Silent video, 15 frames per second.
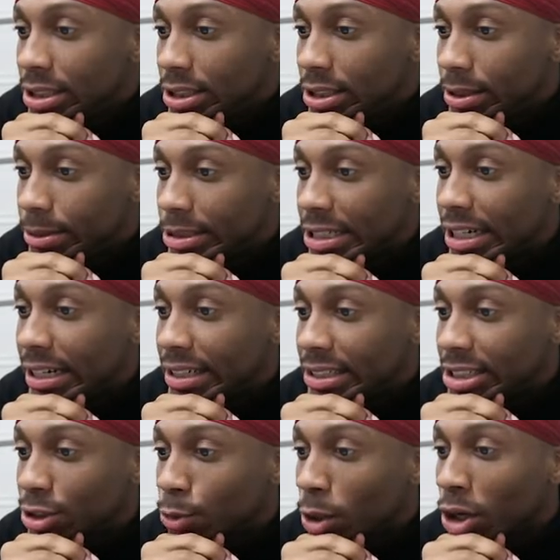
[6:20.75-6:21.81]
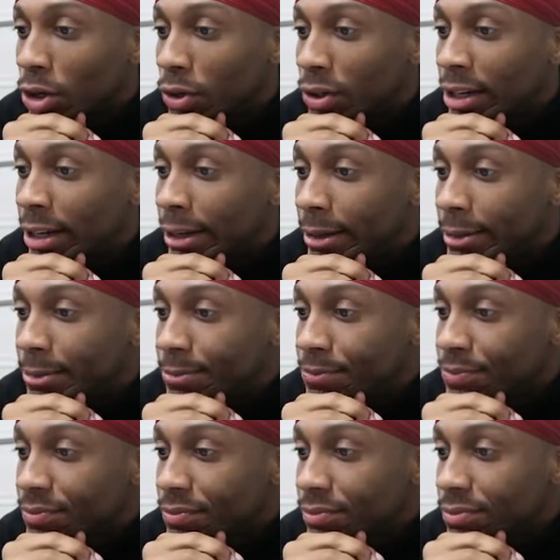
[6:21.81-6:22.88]
You know what I'm saying? Just work on that.
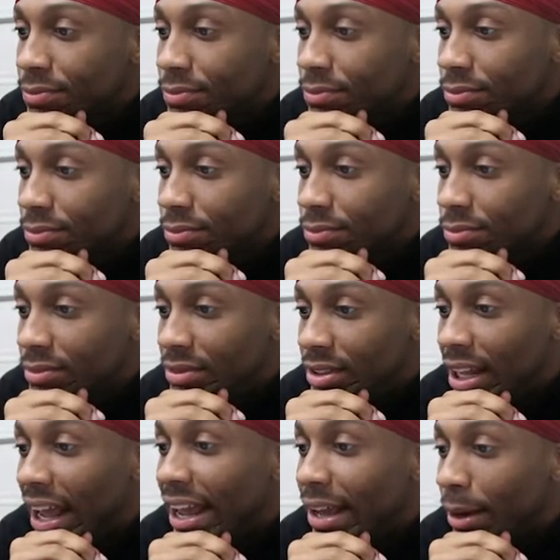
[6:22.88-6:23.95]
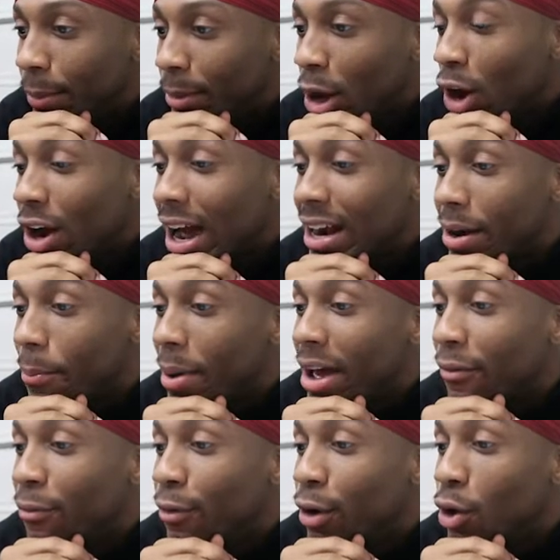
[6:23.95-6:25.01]
Damn, y'all got in the
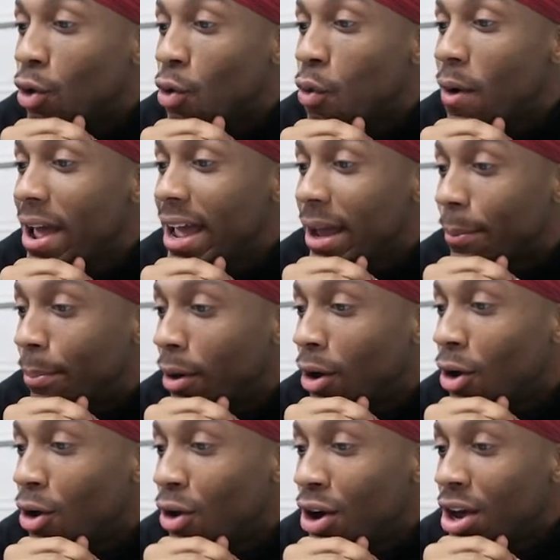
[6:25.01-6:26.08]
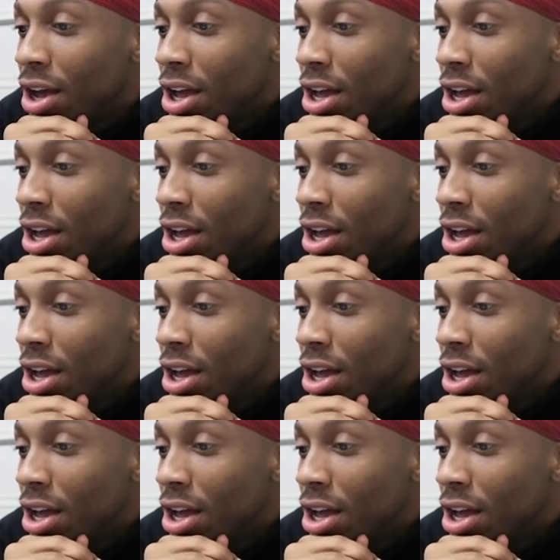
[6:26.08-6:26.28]
backfield quick, bro.